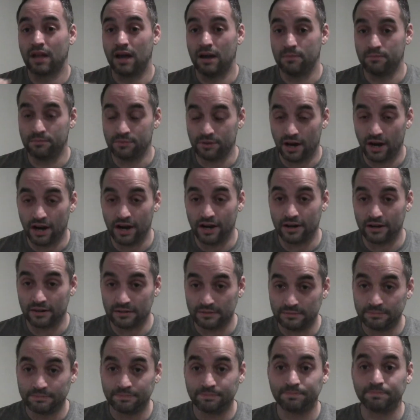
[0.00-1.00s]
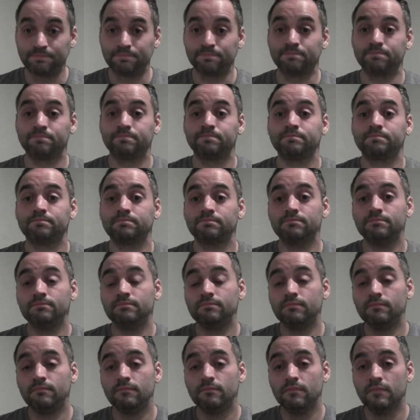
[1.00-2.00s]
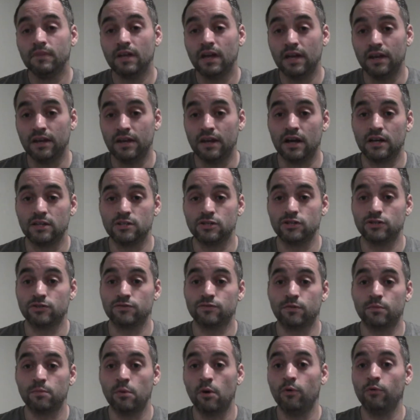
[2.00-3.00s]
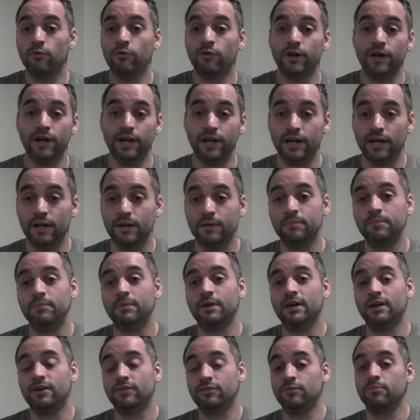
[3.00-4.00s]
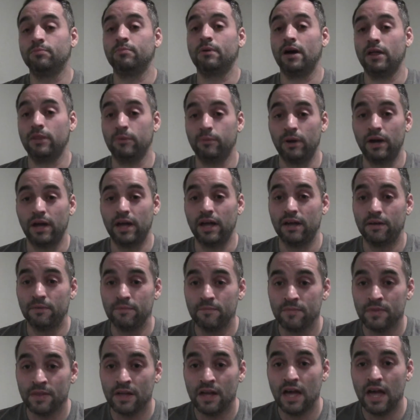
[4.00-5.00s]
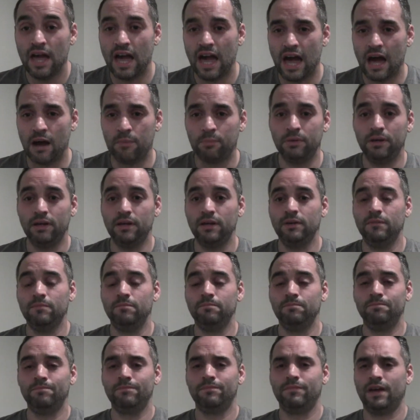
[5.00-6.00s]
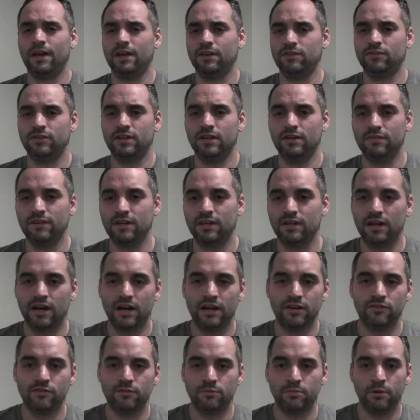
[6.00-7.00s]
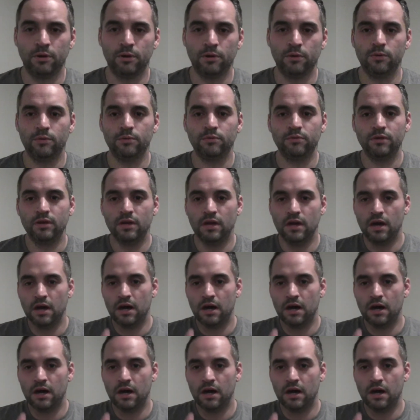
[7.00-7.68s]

I'm tired. And not just from overeating, because, by the way, happy Thanksgiving, I suppose.